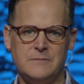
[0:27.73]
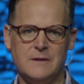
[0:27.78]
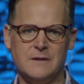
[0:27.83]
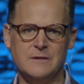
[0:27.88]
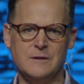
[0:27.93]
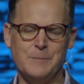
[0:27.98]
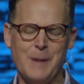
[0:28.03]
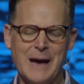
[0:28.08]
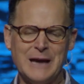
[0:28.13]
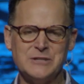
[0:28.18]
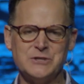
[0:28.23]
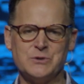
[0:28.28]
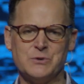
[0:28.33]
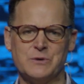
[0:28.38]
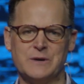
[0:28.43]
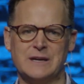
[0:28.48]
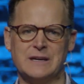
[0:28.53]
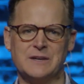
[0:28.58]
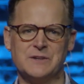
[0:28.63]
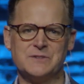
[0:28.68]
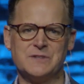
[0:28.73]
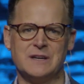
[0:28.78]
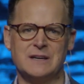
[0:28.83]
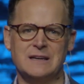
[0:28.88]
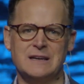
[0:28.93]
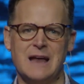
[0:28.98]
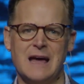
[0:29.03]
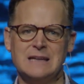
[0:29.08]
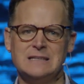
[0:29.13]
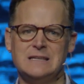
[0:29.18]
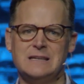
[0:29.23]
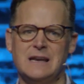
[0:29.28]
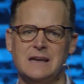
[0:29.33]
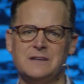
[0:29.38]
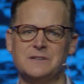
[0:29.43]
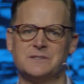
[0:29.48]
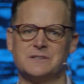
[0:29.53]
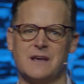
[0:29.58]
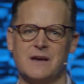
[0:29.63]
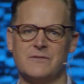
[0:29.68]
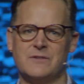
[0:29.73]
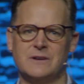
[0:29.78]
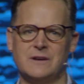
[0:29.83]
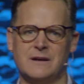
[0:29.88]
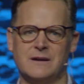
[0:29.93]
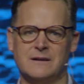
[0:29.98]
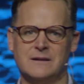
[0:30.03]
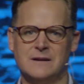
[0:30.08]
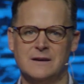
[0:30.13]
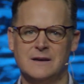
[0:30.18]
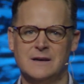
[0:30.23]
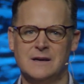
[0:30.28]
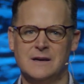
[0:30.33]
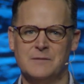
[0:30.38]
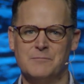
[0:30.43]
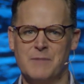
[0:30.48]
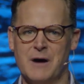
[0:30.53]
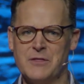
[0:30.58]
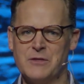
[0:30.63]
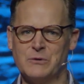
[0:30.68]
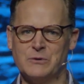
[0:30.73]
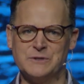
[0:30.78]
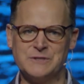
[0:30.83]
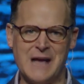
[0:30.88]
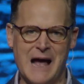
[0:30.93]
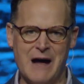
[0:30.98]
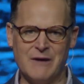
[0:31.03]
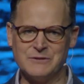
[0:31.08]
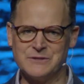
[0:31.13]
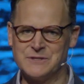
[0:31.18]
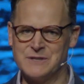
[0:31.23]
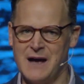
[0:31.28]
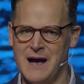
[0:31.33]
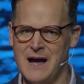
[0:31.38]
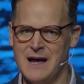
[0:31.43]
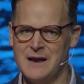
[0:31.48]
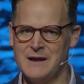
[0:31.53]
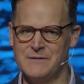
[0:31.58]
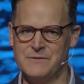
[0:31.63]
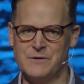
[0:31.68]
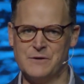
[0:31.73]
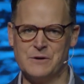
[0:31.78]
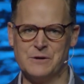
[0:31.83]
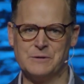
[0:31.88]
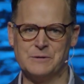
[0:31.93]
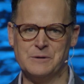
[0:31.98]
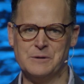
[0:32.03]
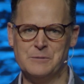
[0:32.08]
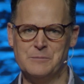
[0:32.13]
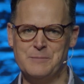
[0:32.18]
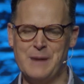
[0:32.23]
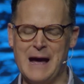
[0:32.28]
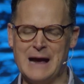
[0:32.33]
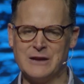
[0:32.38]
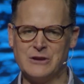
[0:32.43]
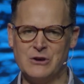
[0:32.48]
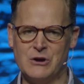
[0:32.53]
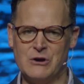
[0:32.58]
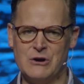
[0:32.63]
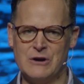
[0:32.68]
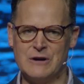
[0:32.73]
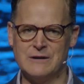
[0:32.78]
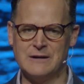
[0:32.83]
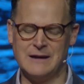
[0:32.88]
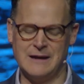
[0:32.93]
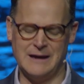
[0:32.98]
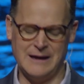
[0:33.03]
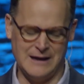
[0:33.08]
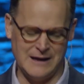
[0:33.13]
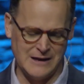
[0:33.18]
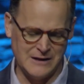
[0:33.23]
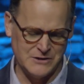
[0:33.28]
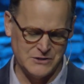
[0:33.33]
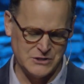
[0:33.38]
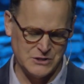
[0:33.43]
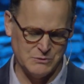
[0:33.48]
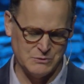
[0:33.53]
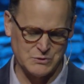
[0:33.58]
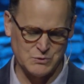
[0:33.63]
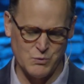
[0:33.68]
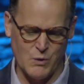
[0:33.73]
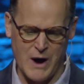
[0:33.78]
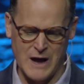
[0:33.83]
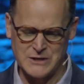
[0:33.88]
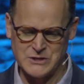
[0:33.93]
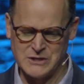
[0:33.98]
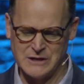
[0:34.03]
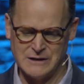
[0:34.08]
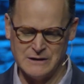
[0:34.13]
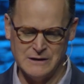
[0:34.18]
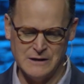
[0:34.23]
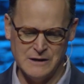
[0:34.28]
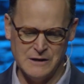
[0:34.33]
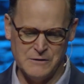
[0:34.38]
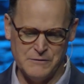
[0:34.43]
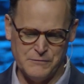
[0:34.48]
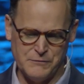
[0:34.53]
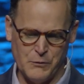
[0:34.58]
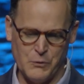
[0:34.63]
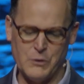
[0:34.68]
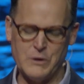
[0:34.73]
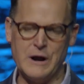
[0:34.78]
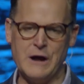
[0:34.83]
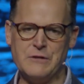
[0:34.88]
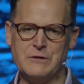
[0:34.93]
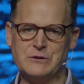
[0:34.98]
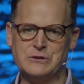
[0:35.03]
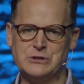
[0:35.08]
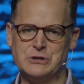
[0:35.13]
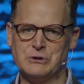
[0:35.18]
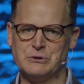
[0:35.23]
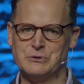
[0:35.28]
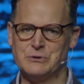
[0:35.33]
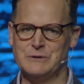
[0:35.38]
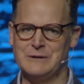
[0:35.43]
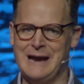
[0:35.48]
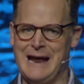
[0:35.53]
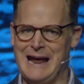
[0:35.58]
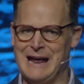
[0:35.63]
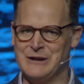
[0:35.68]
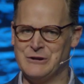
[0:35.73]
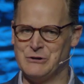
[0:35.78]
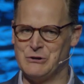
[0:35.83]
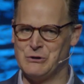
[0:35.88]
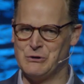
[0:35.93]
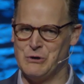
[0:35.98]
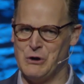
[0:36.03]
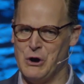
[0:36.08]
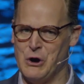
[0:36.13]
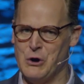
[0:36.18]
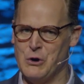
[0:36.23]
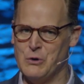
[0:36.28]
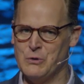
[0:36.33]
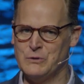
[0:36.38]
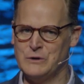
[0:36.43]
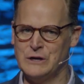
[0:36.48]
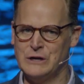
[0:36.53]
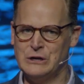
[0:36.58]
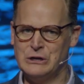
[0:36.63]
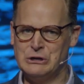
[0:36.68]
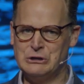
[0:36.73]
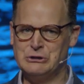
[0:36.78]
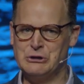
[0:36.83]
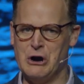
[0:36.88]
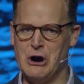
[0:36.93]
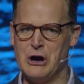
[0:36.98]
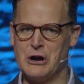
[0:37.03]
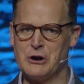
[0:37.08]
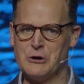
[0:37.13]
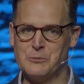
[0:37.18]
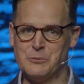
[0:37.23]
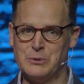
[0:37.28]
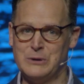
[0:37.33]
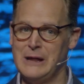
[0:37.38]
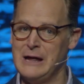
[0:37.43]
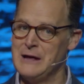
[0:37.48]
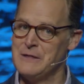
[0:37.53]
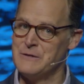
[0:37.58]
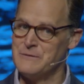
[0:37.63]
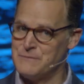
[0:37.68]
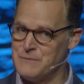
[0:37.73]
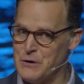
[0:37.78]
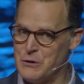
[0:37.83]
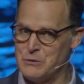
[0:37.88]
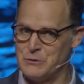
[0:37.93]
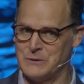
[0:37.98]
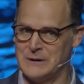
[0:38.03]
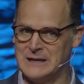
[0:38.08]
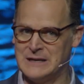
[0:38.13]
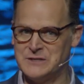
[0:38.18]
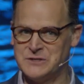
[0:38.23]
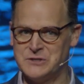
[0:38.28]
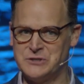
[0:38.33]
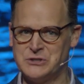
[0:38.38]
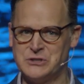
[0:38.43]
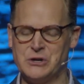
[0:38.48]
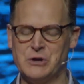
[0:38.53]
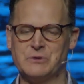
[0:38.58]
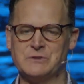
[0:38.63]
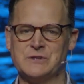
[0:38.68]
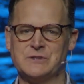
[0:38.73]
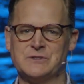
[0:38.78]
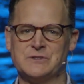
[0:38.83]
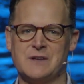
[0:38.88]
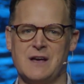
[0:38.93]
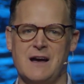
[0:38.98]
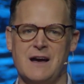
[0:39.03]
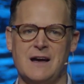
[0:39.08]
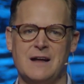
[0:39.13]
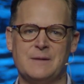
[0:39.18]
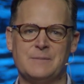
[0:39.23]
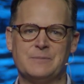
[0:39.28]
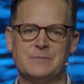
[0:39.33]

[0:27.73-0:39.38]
The backstory is that in 1987, a mother was outside of her backyard and she was watching 4 other children and her own daughter play. The phone rings and she goes inside.